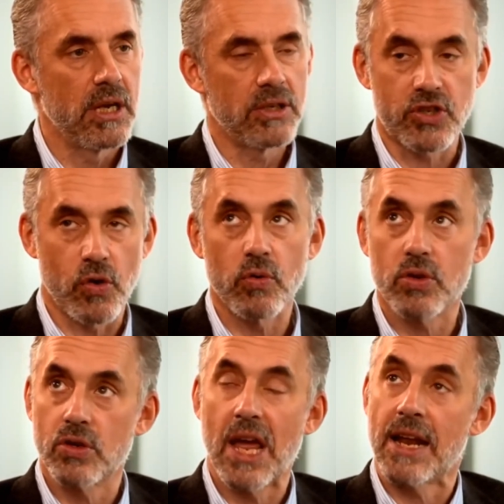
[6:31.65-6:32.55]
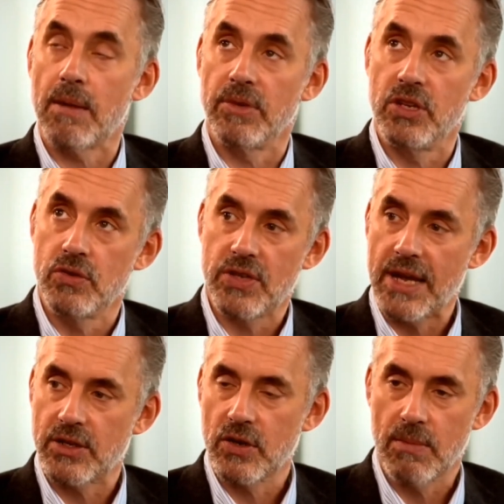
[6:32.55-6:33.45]
so, and I use
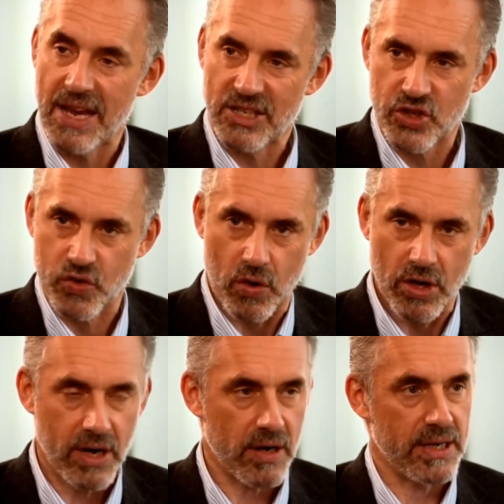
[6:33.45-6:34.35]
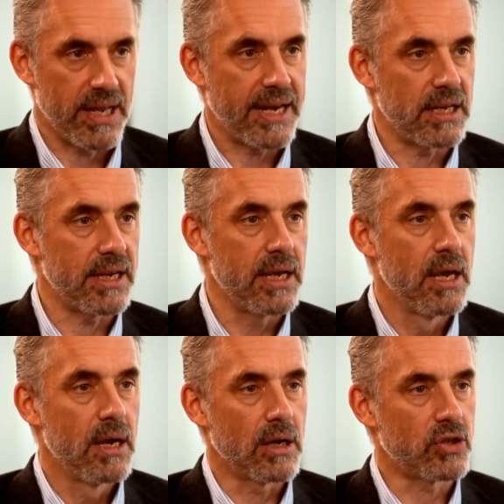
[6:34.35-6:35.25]
that term extraordinarily lightly,
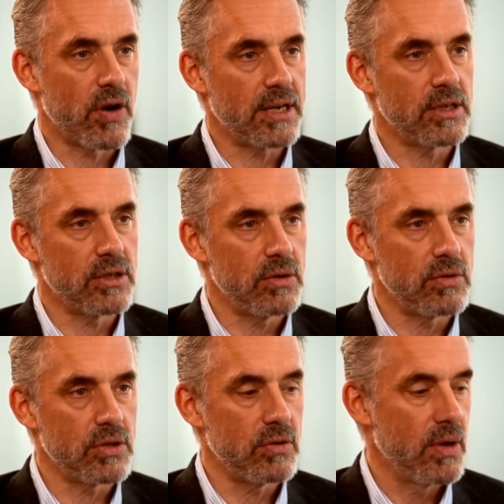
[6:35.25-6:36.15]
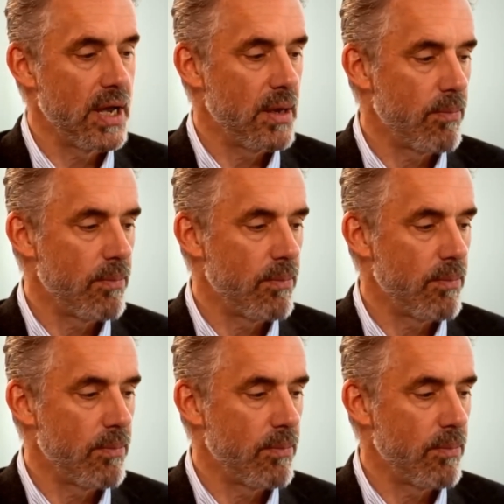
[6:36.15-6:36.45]
are trying to do to